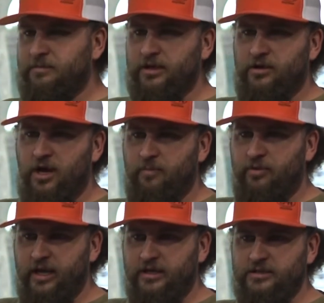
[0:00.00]
bit
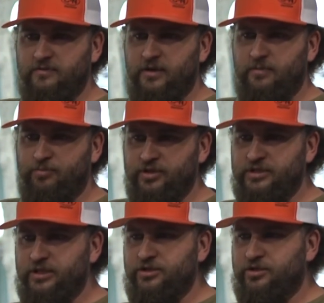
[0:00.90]
complex of a
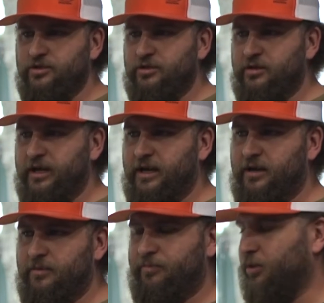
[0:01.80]
procedure
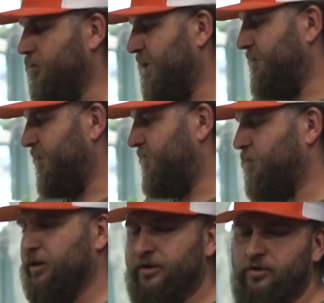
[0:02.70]
and programming
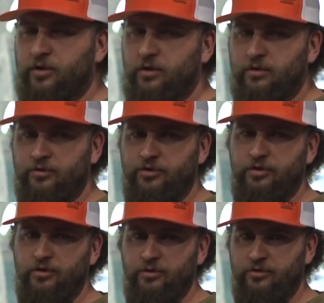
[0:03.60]
for it to,
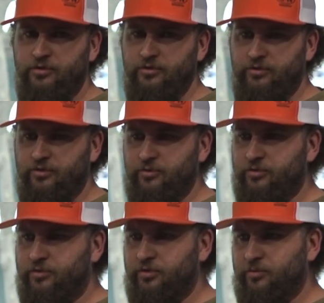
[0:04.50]
to, to, to,
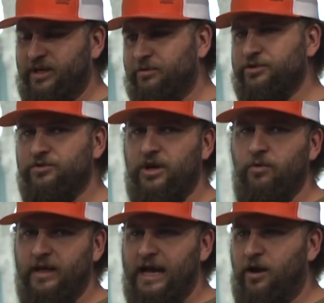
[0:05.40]
to be able to do that
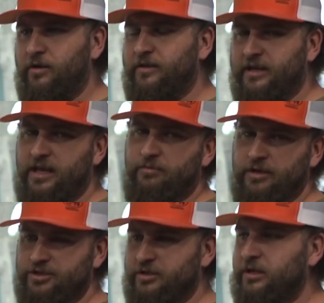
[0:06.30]
without the
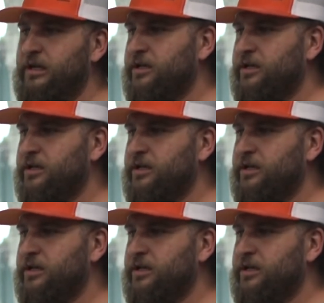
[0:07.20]
calibration.